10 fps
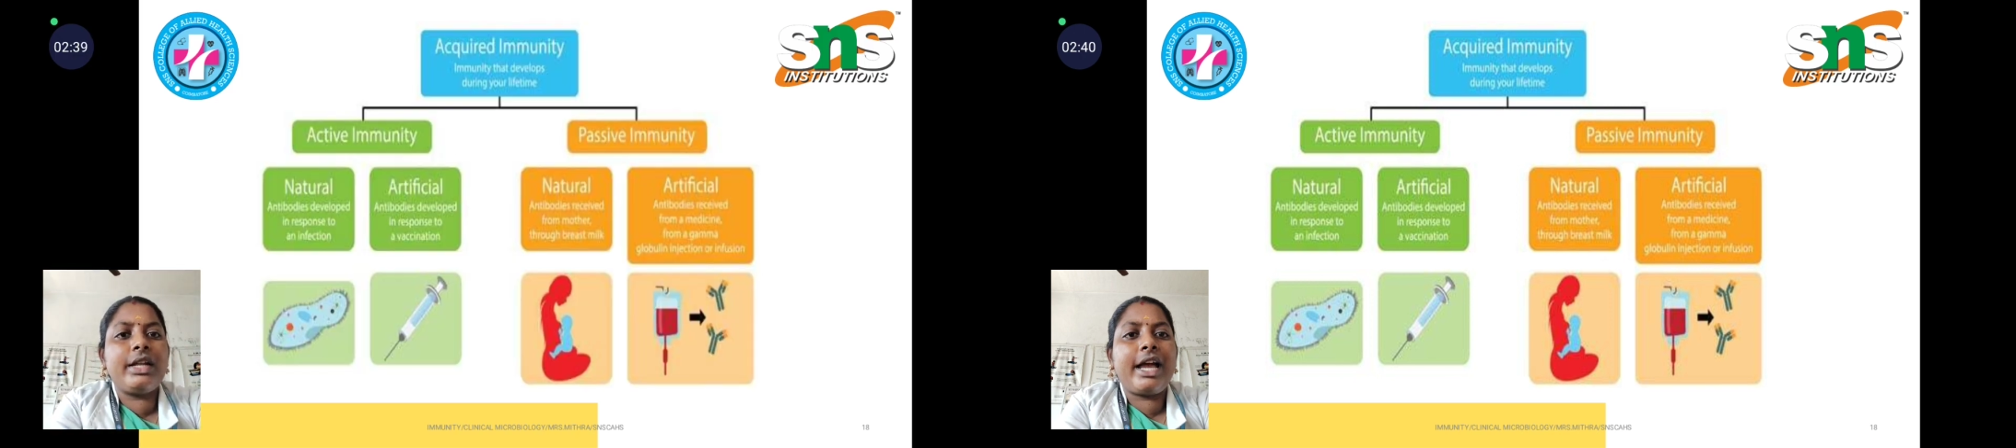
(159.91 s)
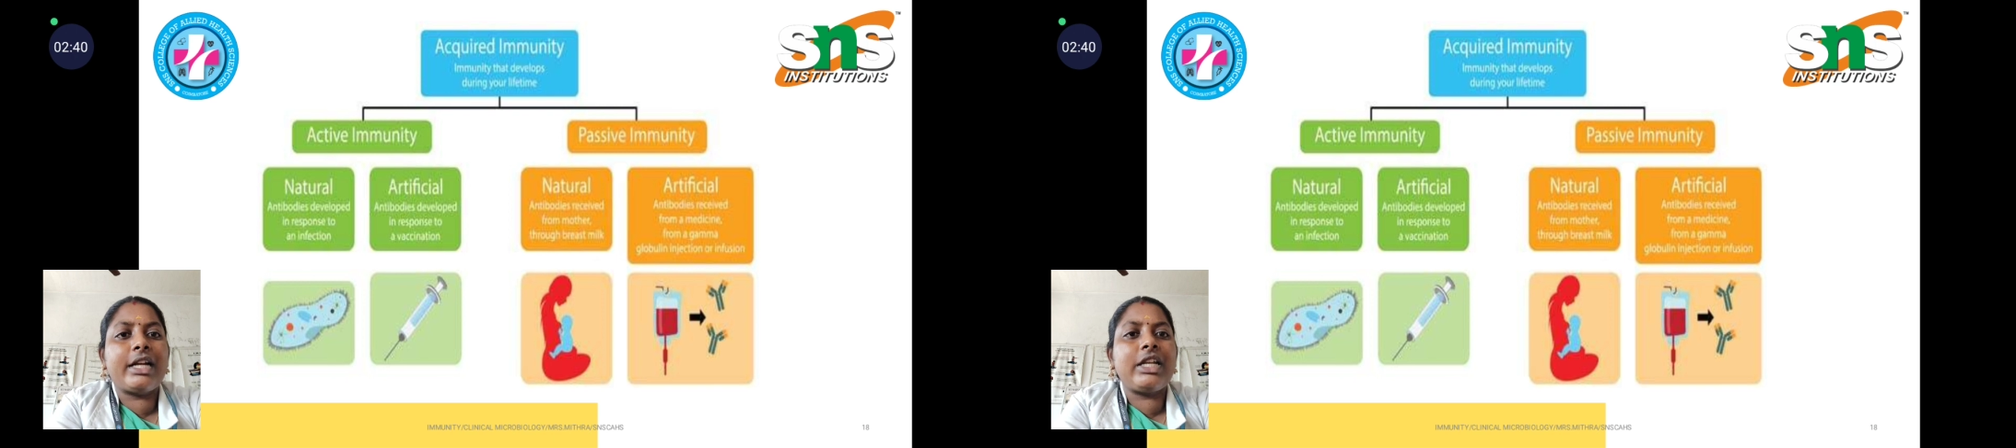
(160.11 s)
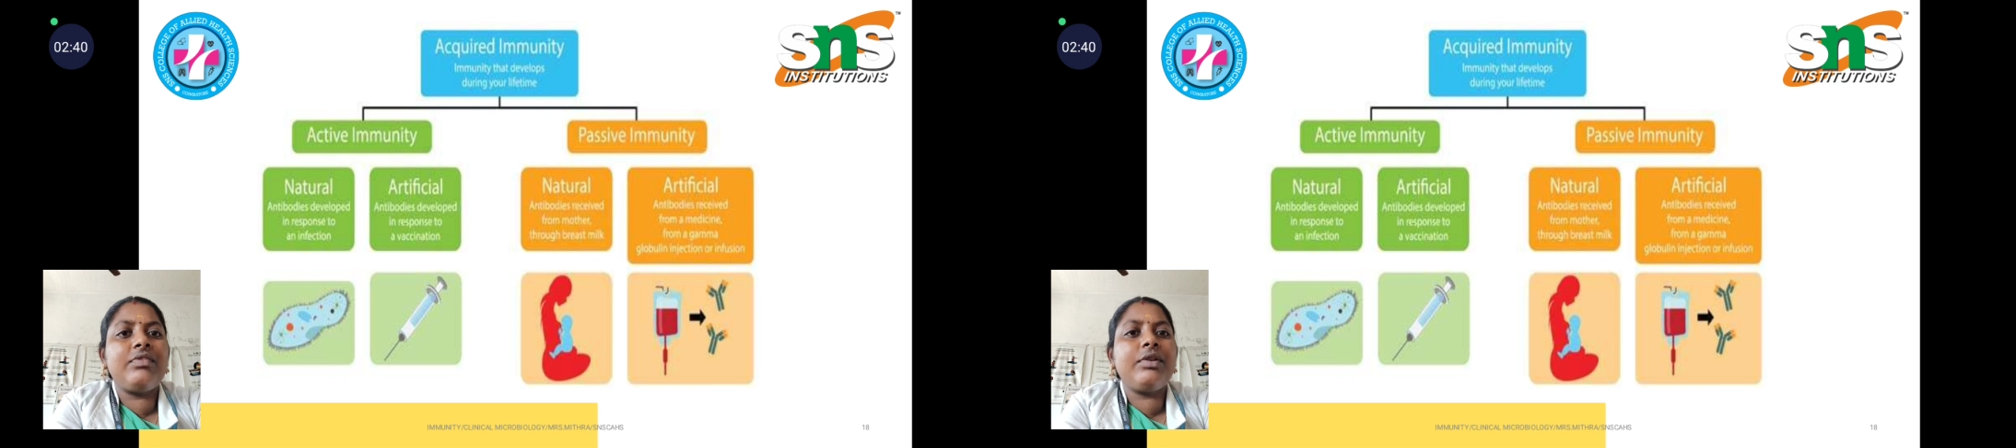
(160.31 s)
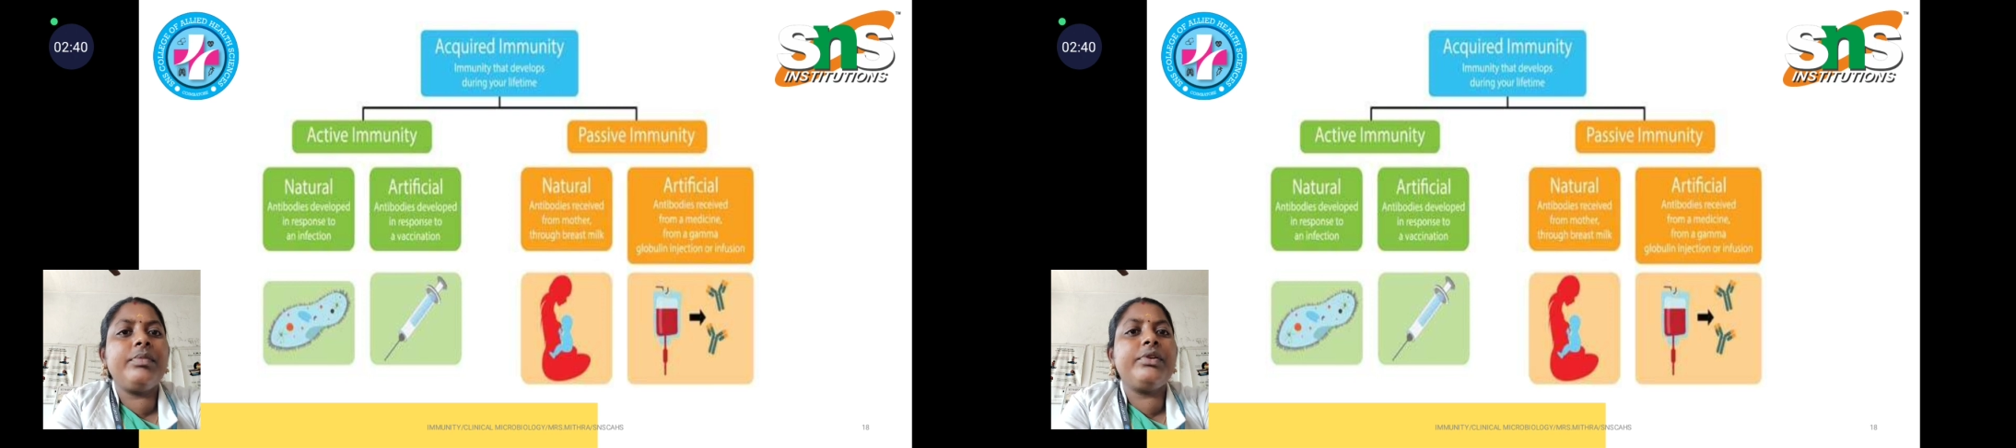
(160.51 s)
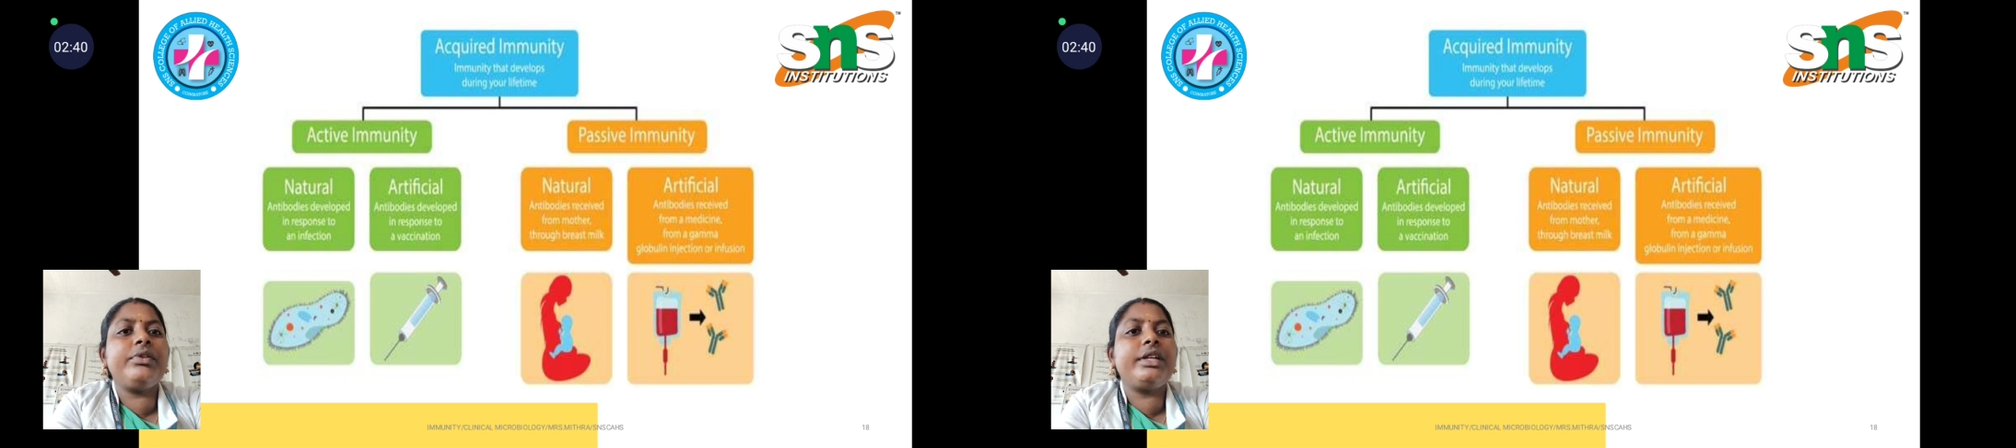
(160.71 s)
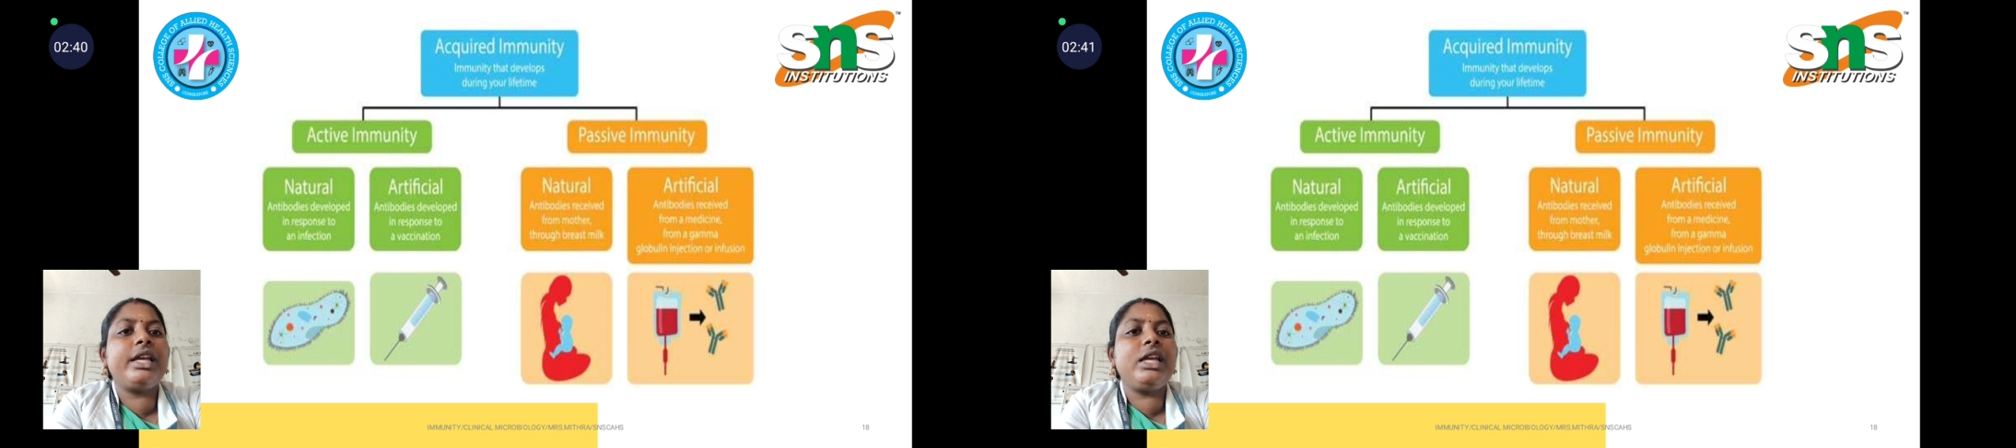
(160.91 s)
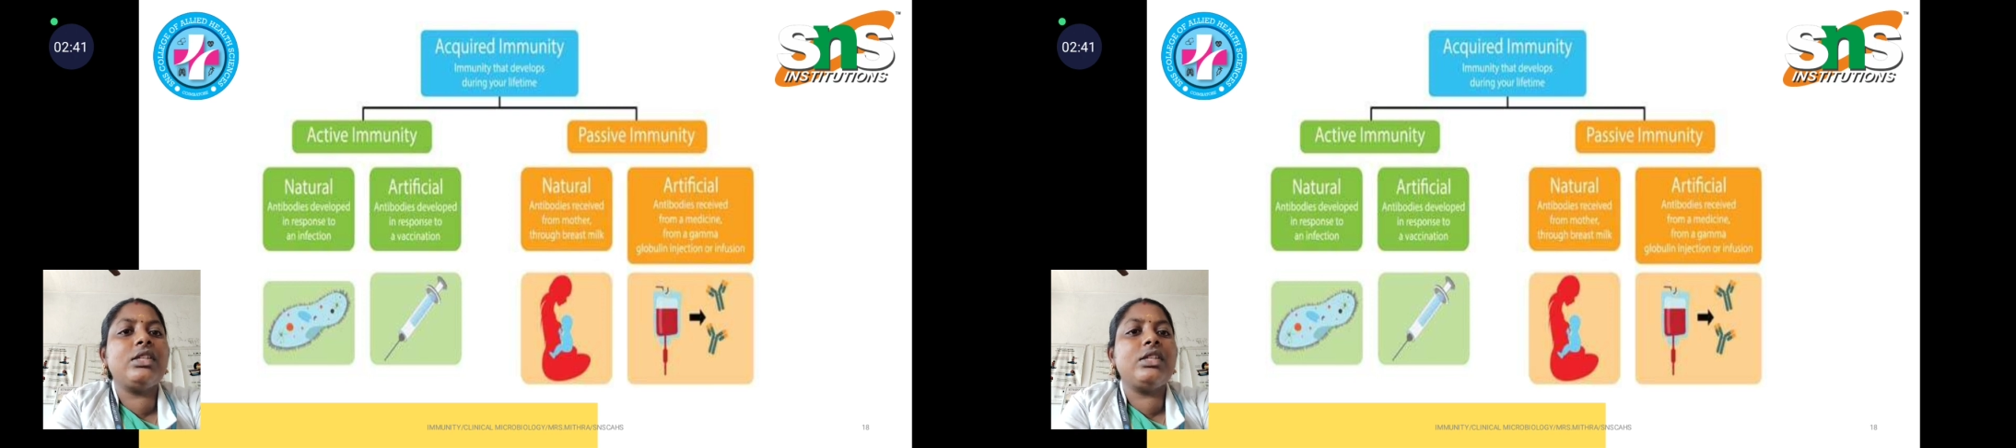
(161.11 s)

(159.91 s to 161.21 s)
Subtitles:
active immunity